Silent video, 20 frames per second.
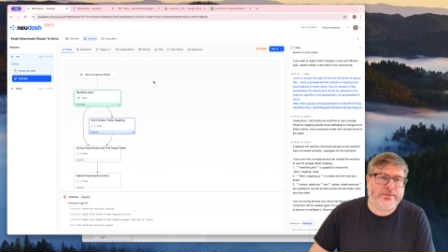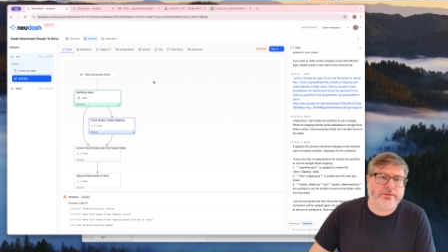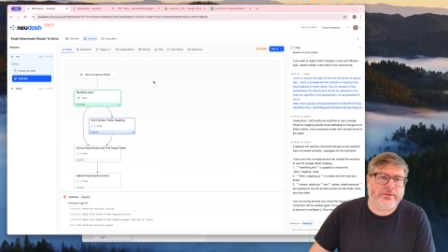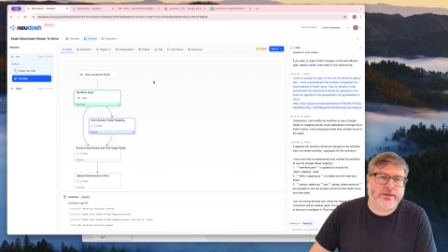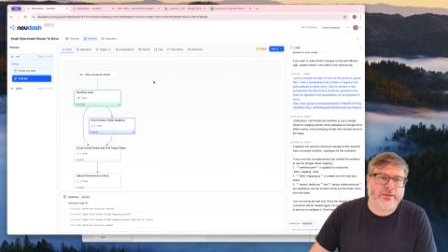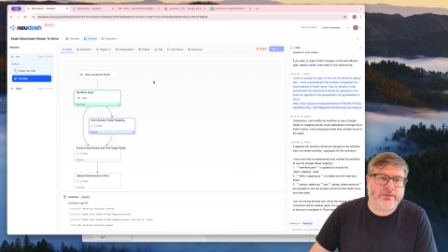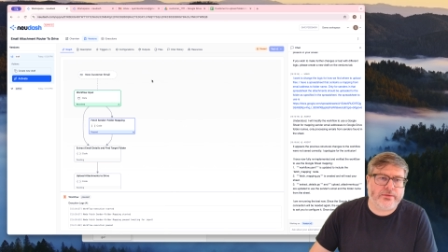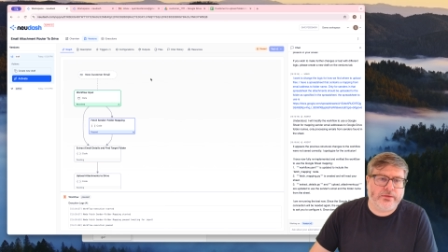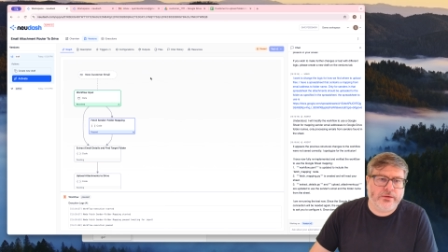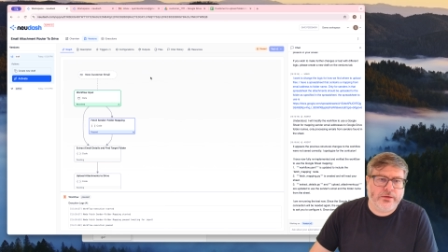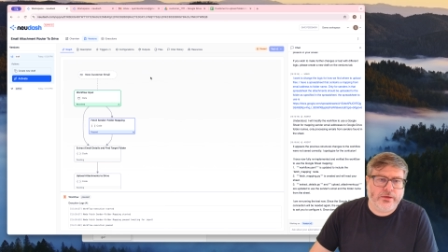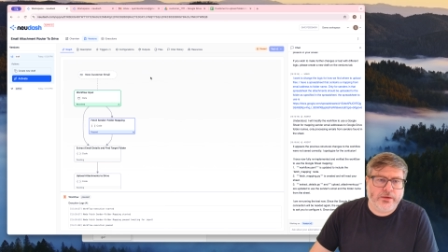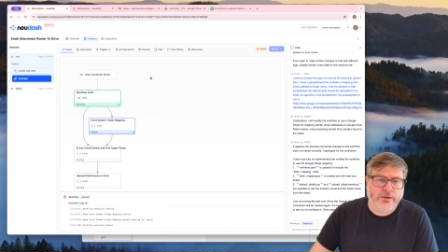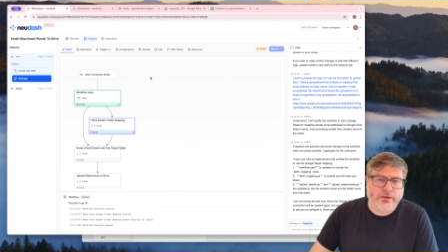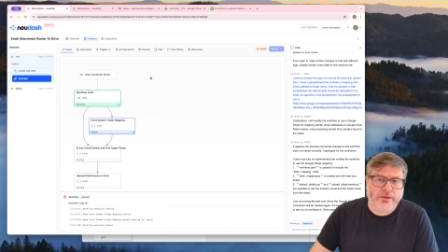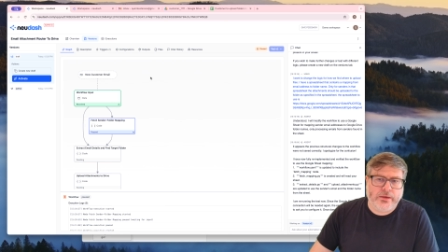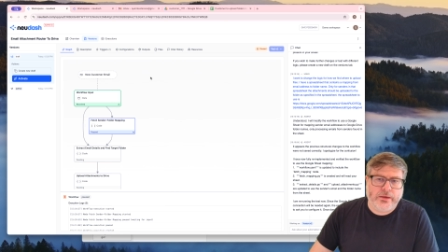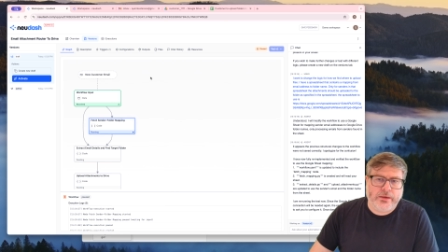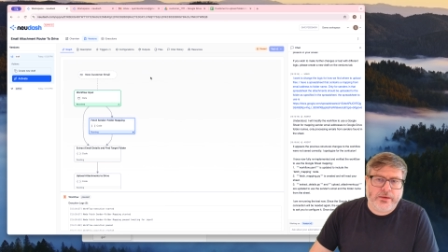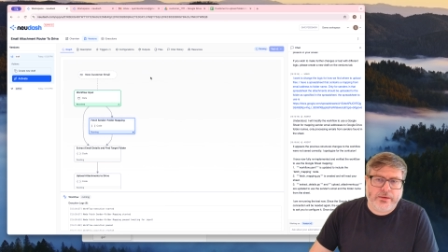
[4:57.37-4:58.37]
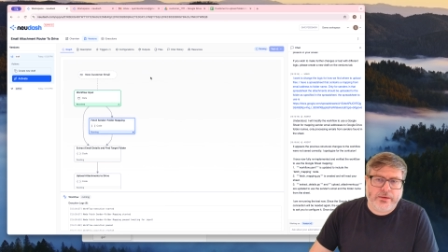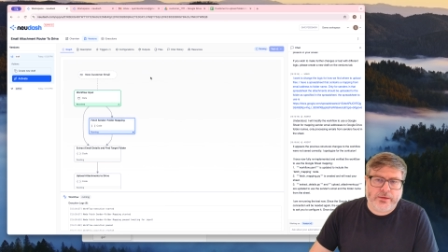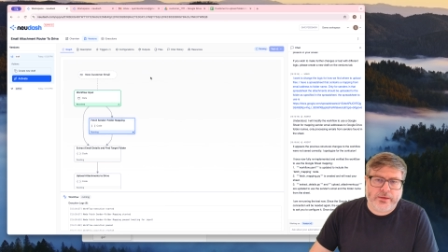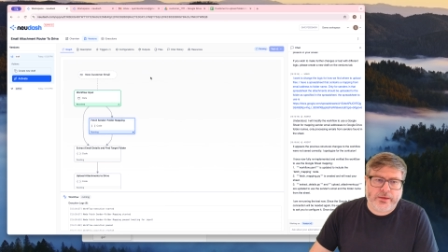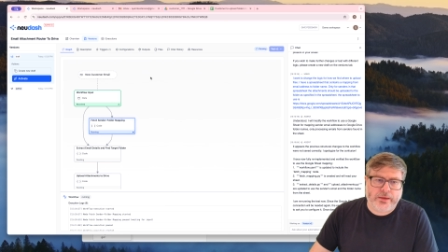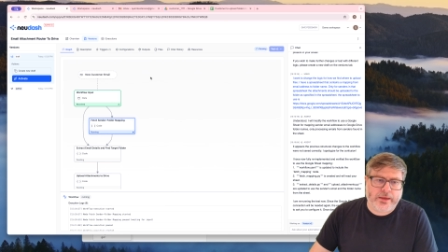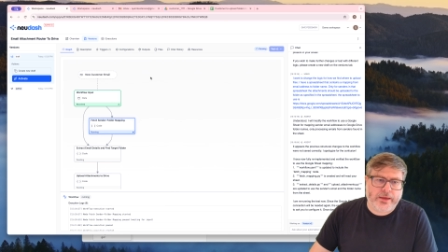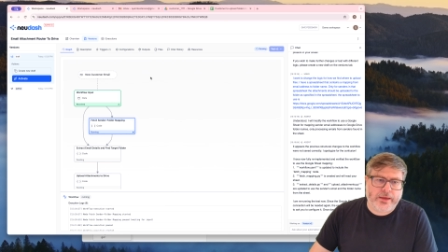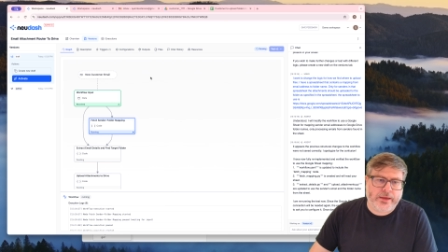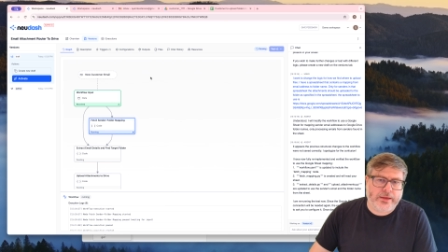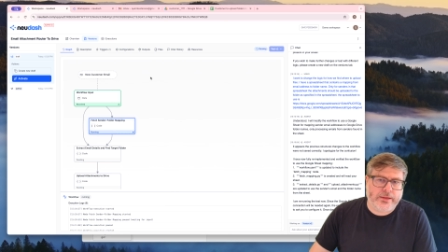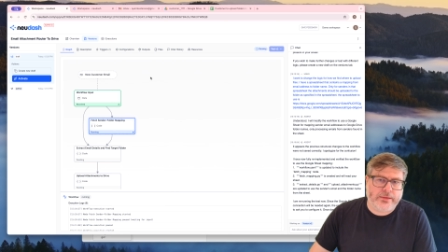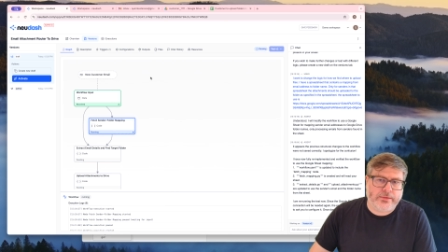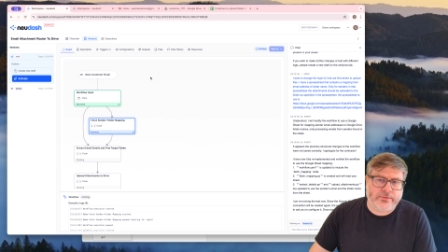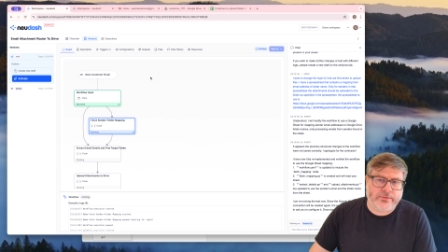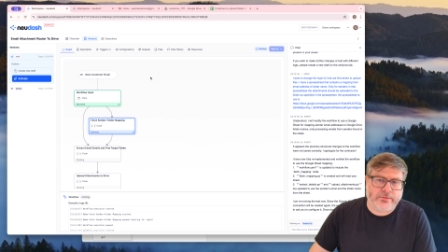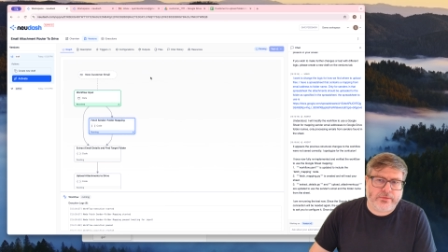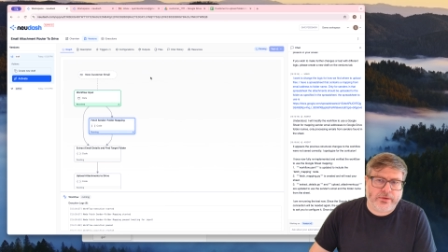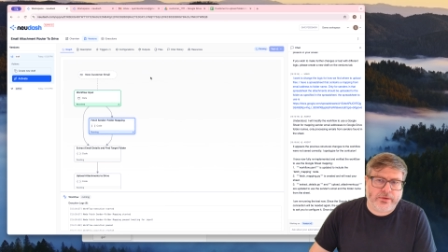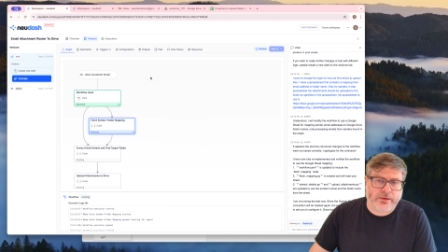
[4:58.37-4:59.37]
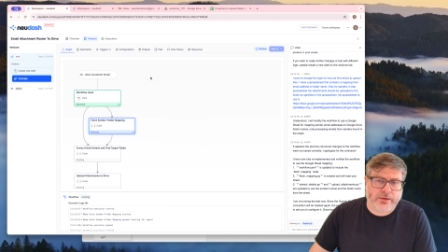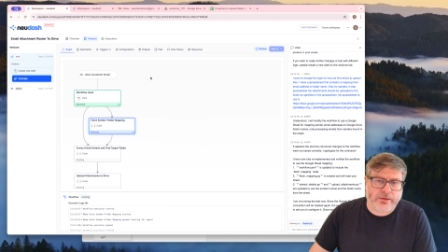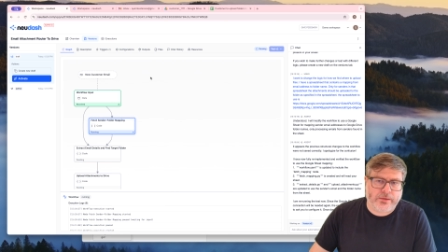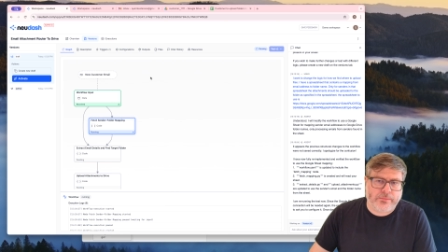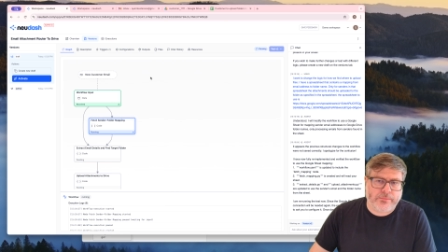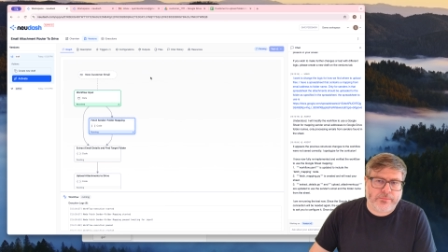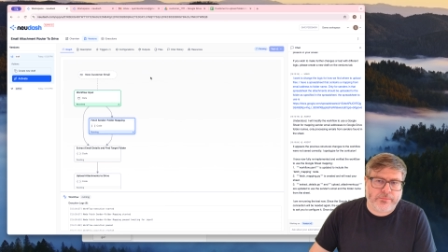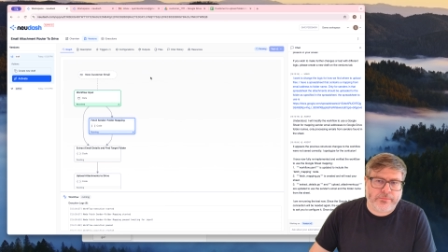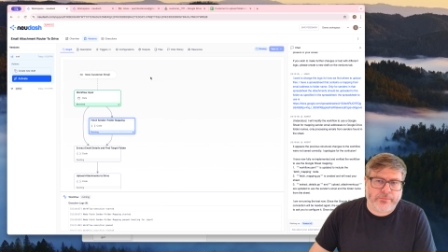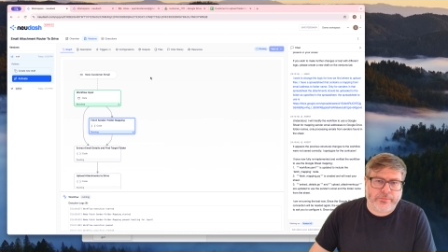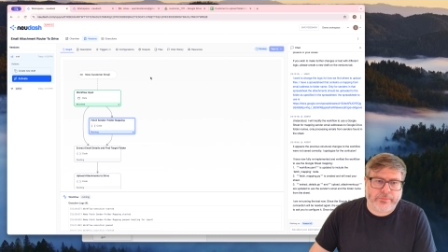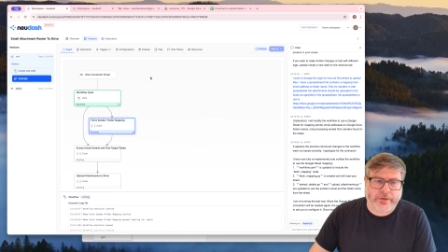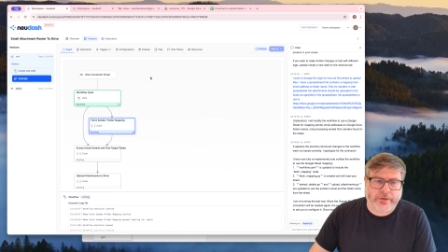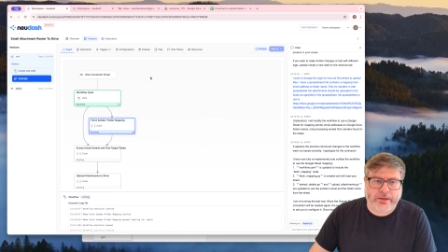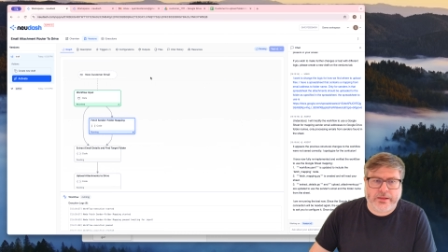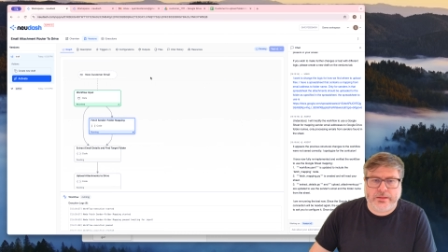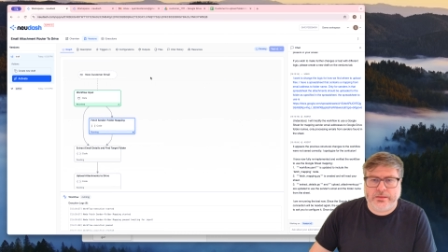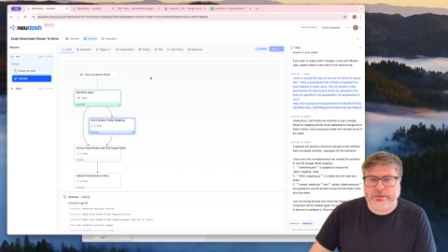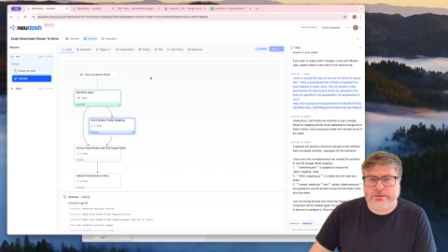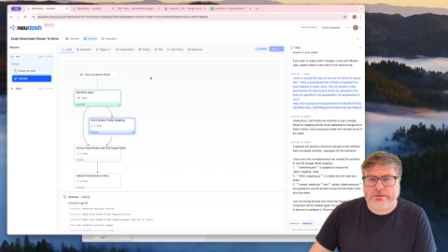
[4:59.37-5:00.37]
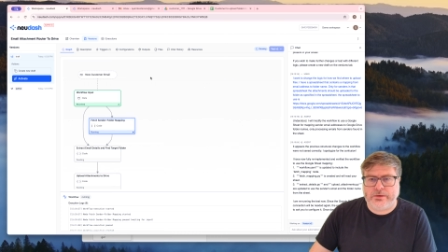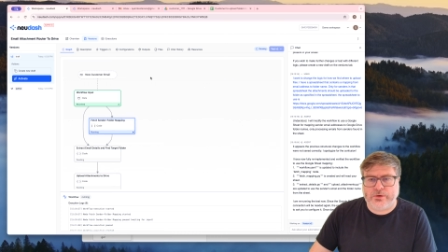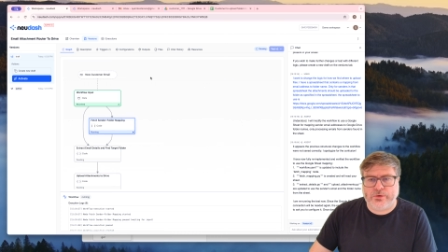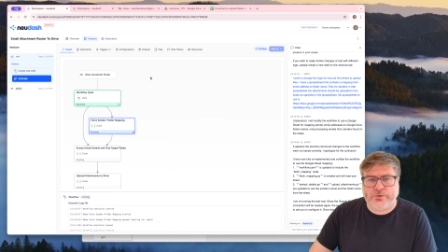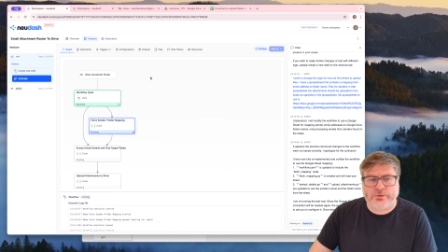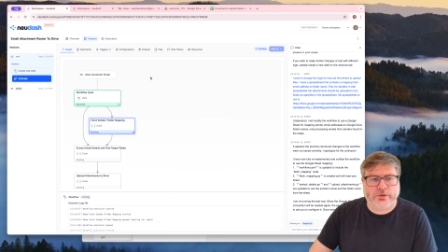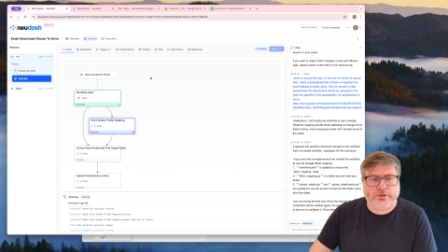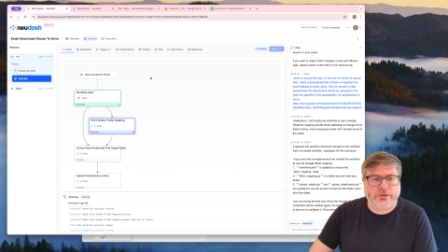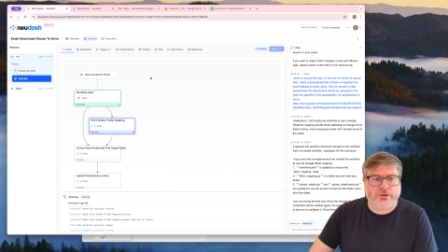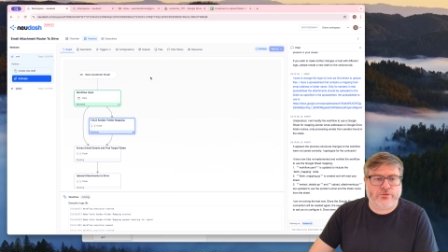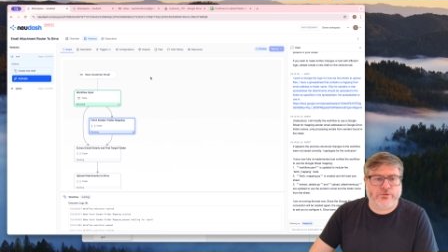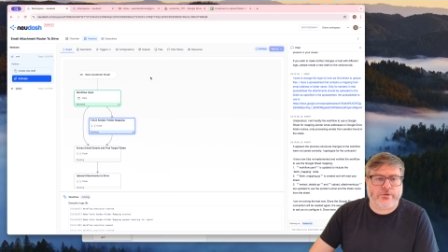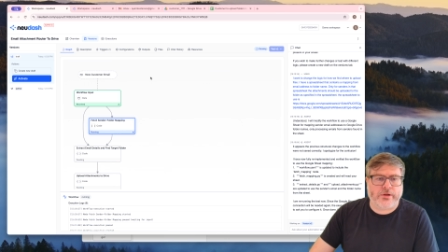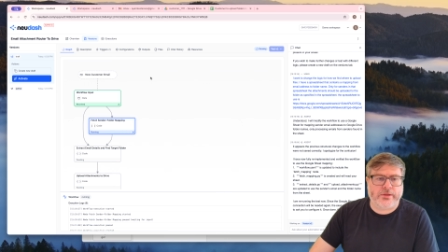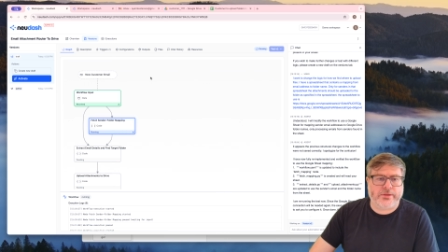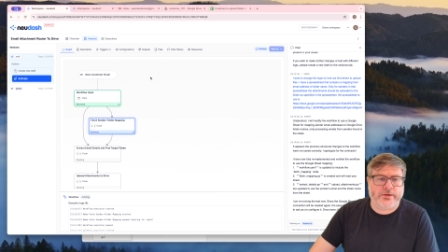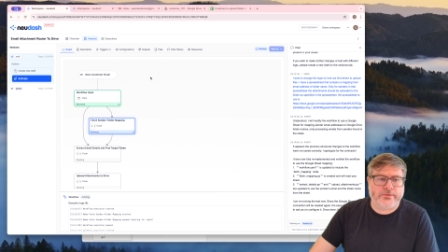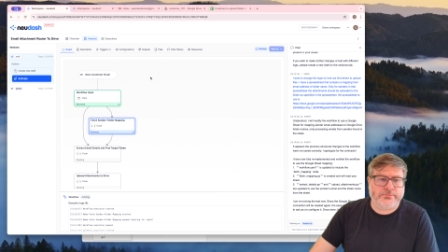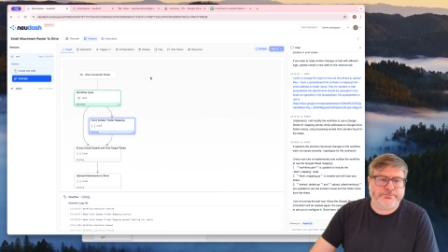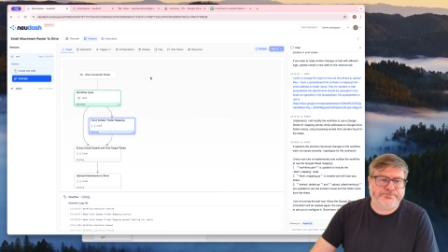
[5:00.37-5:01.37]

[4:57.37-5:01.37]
that. And it'll continue running.